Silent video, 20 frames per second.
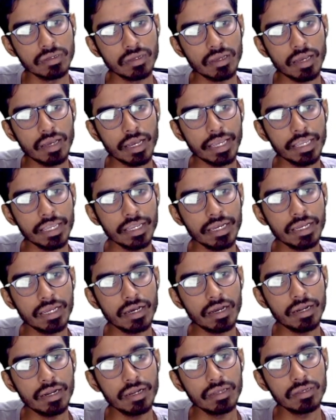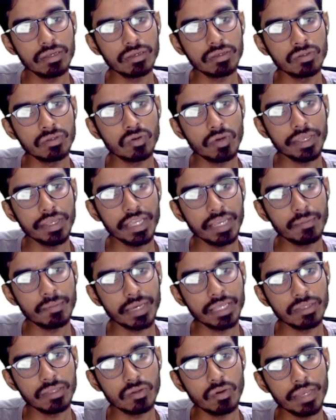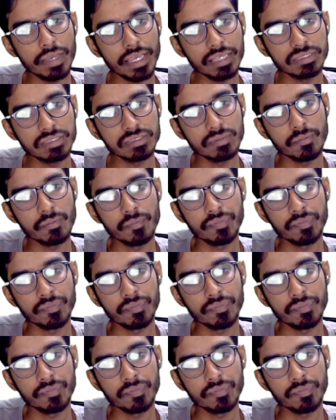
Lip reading: I dot dou a by dou x